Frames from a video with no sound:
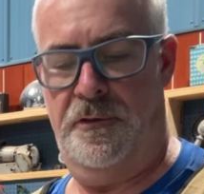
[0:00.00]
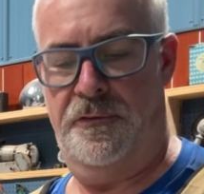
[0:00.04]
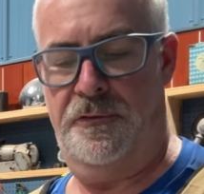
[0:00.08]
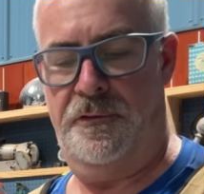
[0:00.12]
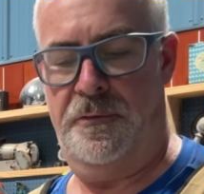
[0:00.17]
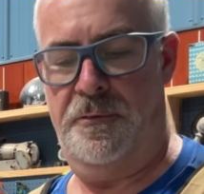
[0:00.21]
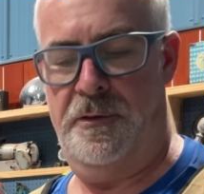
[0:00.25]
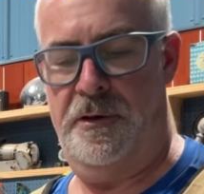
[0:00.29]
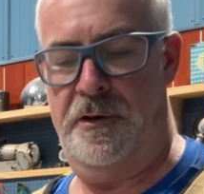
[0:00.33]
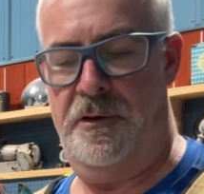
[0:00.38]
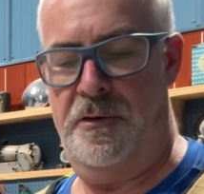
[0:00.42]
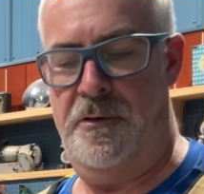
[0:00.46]
So
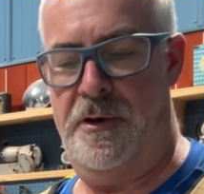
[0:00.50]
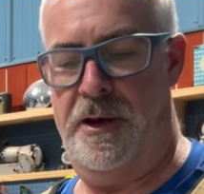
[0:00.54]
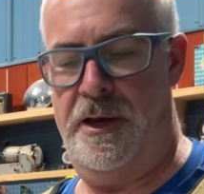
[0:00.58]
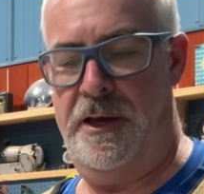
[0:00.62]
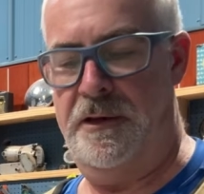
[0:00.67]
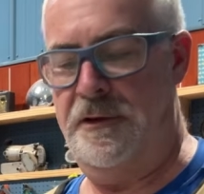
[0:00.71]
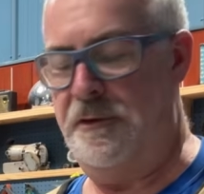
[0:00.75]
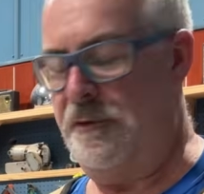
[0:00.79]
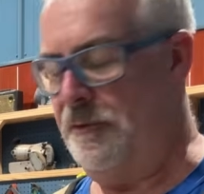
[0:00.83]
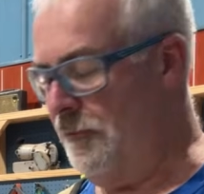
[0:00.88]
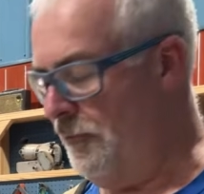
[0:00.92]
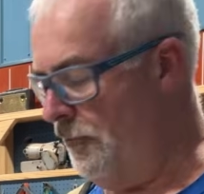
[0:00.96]
I'm gonna go ahead
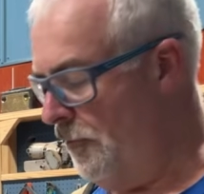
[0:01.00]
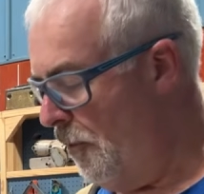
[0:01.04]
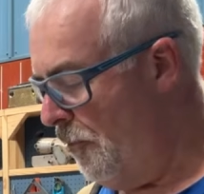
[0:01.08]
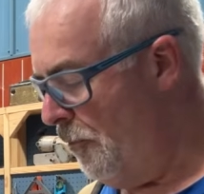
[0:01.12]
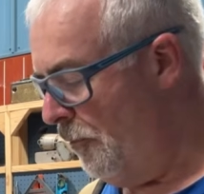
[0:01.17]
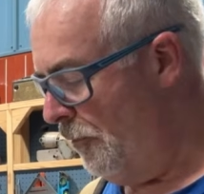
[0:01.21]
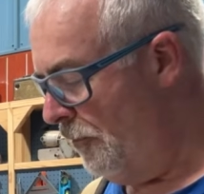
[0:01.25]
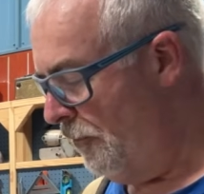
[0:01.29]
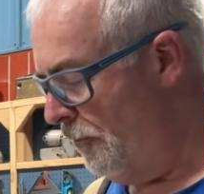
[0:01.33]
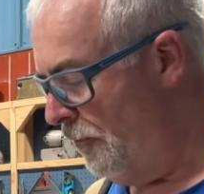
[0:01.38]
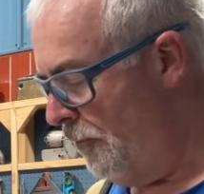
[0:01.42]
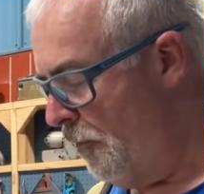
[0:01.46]
and start
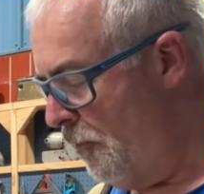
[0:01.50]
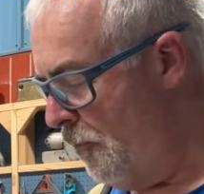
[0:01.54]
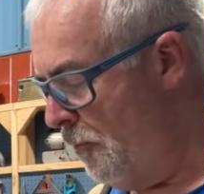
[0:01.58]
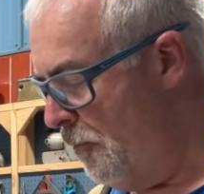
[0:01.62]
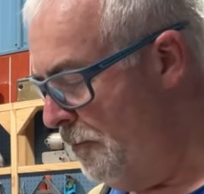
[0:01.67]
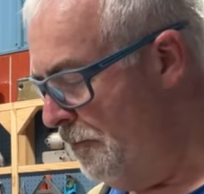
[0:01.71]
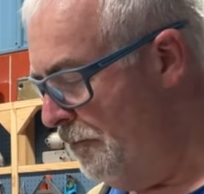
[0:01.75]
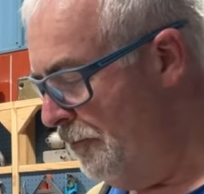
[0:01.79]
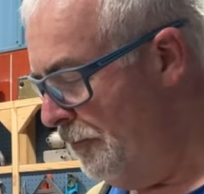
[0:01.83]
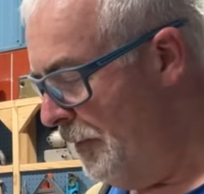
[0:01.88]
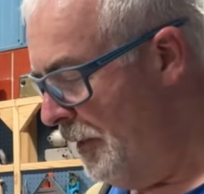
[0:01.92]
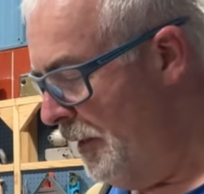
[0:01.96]
with the foam
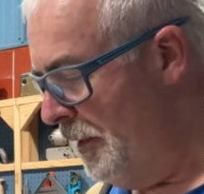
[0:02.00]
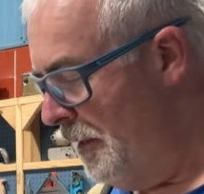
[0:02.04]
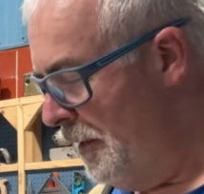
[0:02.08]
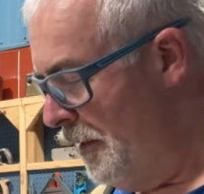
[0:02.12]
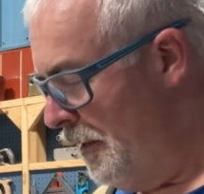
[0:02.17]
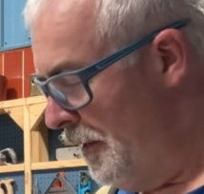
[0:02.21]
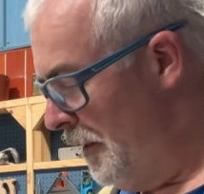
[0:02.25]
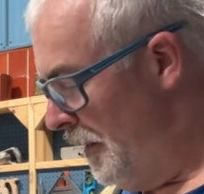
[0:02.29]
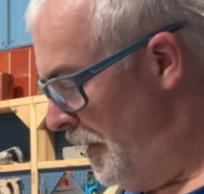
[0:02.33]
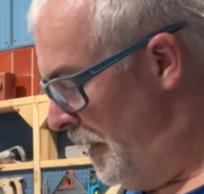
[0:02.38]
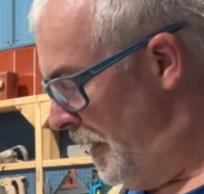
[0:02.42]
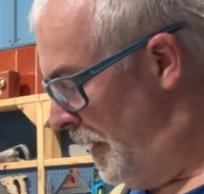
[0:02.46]

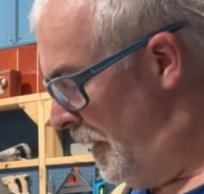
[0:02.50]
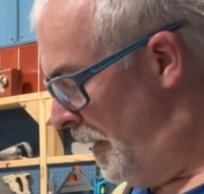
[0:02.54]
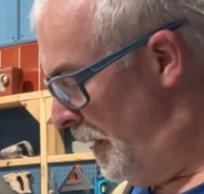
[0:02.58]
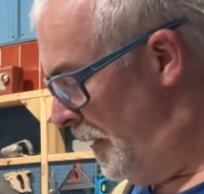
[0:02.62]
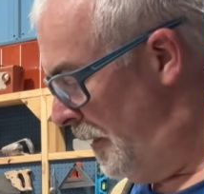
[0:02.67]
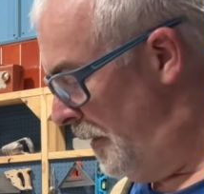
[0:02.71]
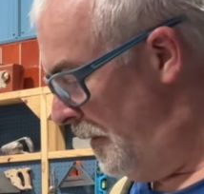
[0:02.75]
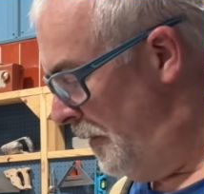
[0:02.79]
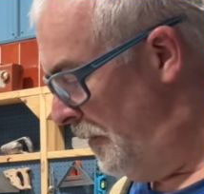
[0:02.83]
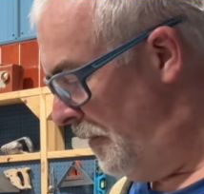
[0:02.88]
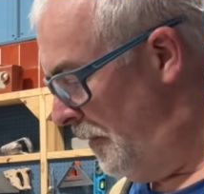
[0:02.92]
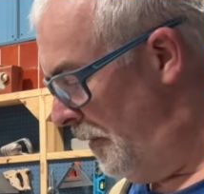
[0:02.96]

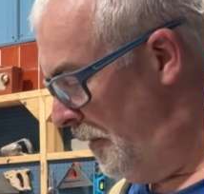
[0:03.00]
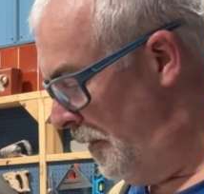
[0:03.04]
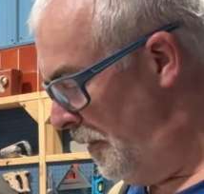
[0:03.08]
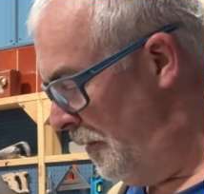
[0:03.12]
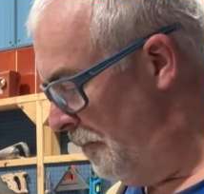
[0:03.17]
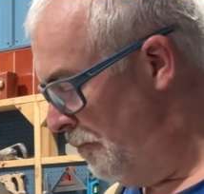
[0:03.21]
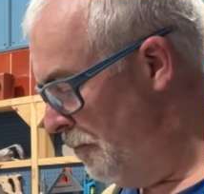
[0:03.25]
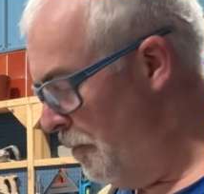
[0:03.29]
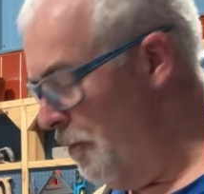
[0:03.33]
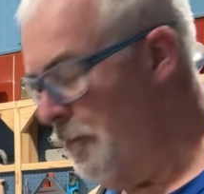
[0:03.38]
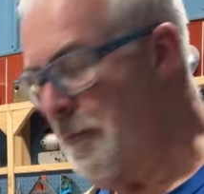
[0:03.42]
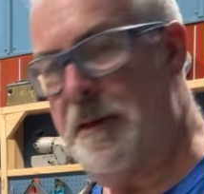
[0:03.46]
and
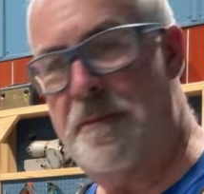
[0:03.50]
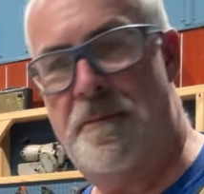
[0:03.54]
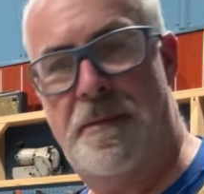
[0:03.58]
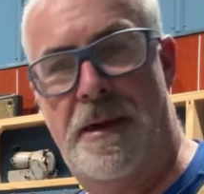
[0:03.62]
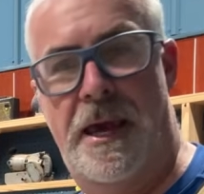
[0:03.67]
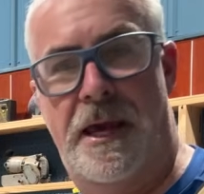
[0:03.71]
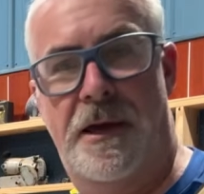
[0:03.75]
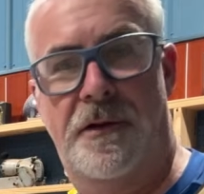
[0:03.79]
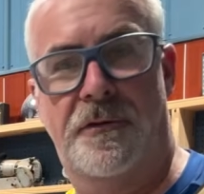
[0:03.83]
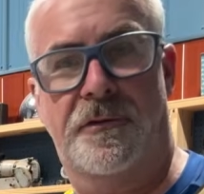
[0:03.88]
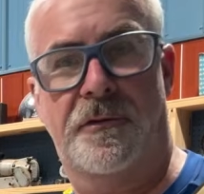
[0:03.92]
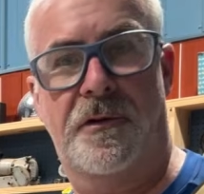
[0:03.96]
put my
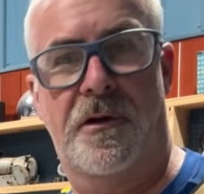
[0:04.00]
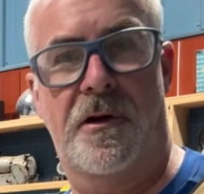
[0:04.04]
mask